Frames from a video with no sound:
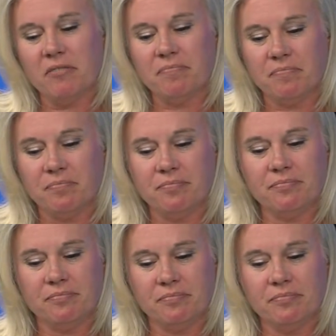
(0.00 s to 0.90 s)
She became
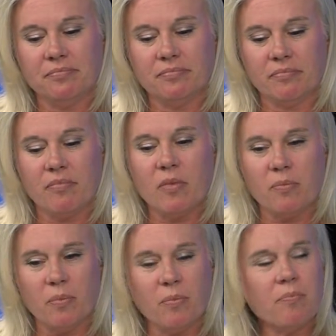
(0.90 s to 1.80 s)
promiscuous, very
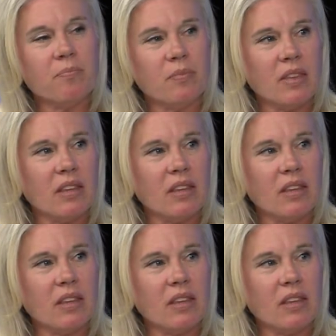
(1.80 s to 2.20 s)
promiscuous.